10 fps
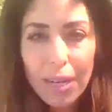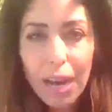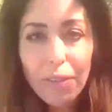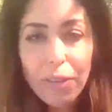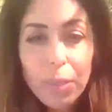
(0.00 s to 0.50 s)
Now,
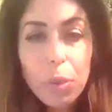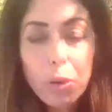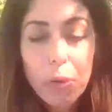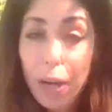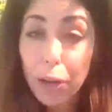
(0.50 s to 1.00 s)
if you're someone
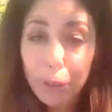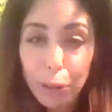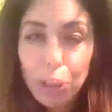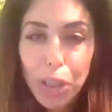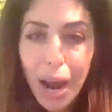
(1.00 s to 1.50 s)
who got your
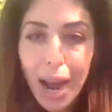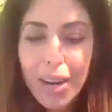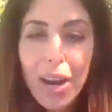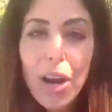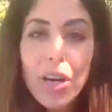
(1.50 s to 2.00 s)
flu shot,
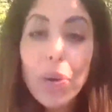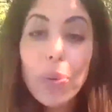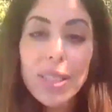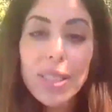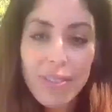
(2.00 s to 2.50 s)
your
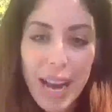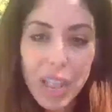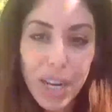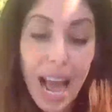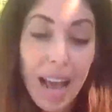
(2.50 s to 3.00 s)
risk of
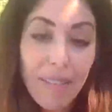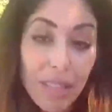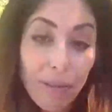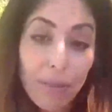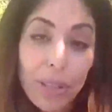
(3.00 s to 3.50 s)
actually having the
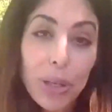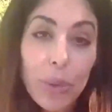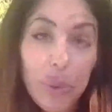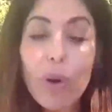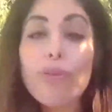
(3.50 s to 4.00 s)
flu
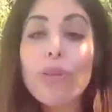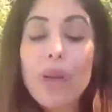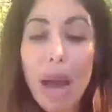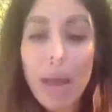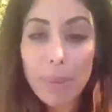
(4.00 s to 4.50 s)
or flu
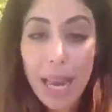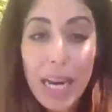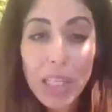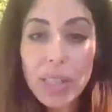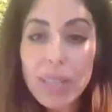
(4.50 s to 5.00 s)

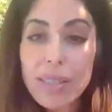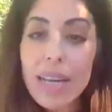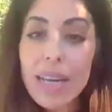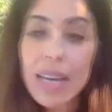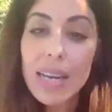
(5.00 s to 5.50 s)
complications
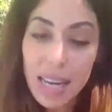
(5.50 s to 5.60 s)
is